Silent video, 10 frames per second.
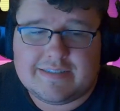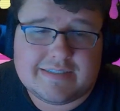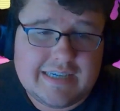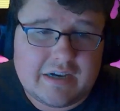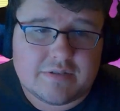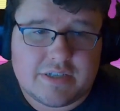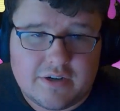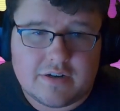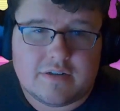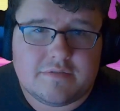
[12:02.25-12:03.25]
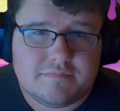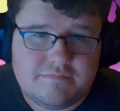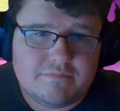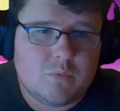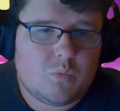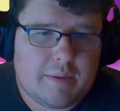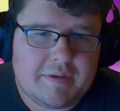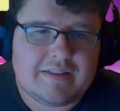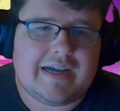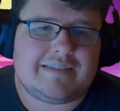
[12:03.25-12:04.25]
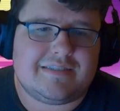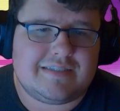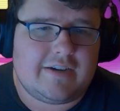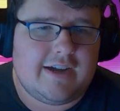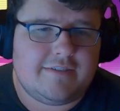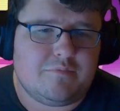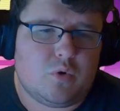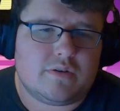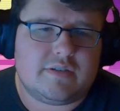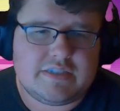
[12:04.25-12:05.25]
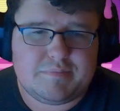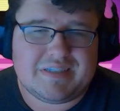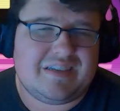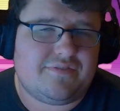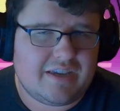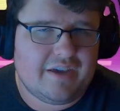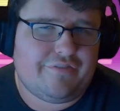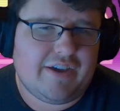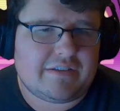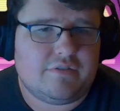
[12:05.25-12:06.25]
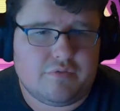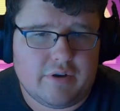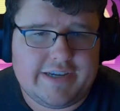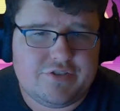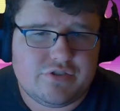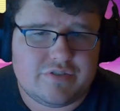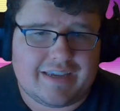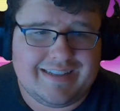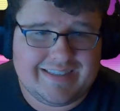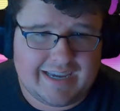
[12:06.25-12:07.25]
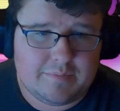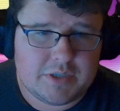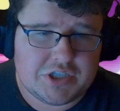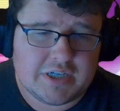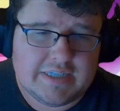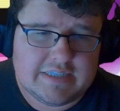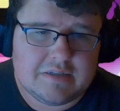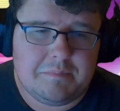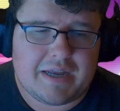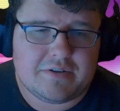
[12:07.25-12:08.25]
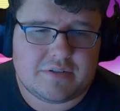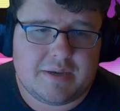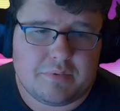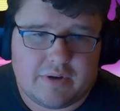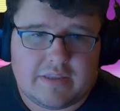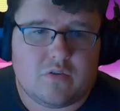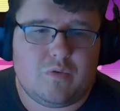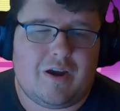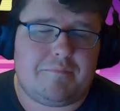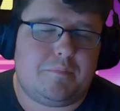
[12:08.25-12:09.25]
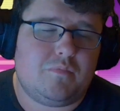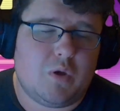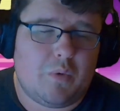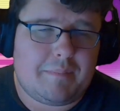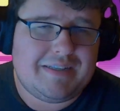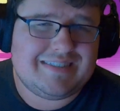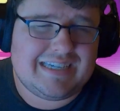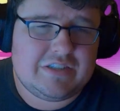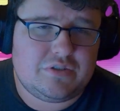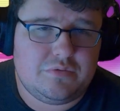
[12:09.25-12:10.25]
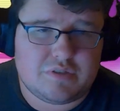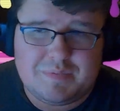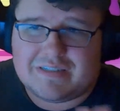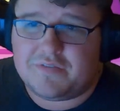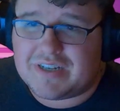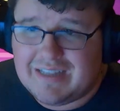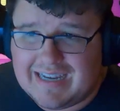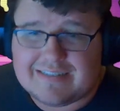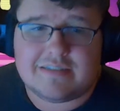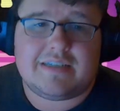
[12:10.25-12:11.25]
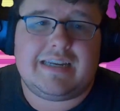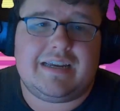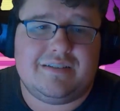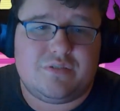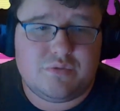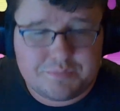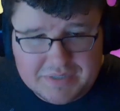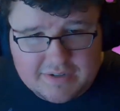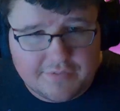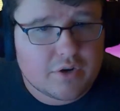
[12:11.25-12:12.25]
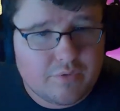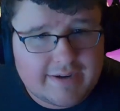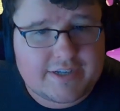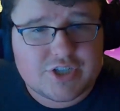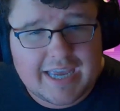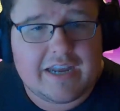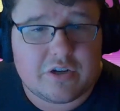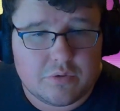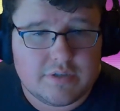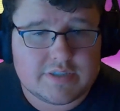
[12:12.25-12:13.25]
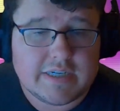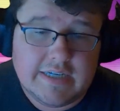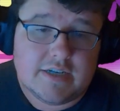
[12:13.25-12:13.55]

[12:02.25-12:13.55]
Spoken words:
TLDR, weapon classes now have more specific effective ranges and damage to better separate the weapons into specific classes and into specific range categories.